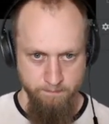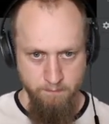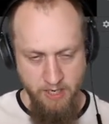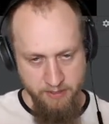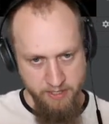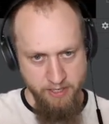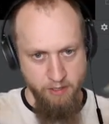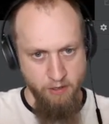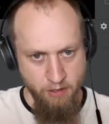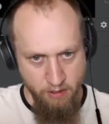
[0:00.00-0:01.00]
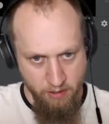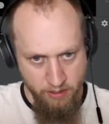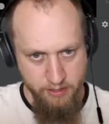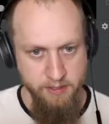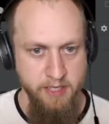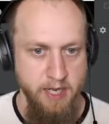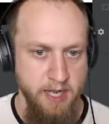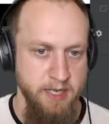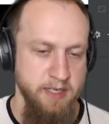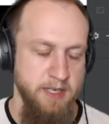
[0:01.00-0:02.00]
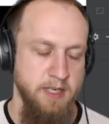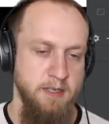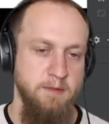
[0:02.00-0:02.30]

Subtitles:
And they are all in the AAR.